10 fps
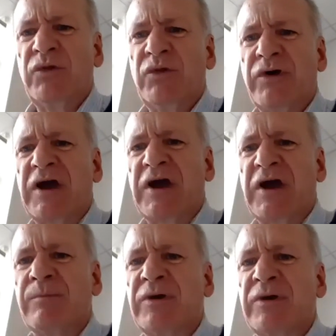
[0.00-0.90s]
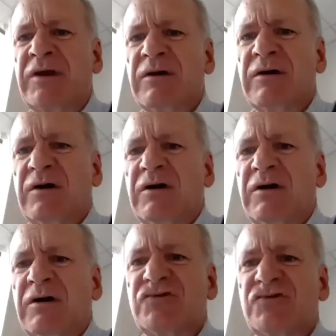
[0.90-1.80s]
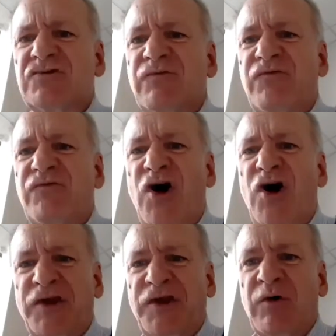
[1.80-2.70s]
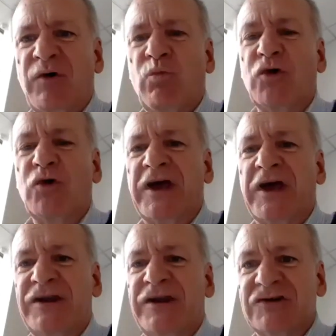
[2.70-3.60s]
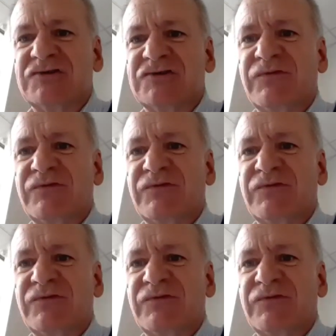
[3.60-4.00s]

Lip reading: to find out what that is first,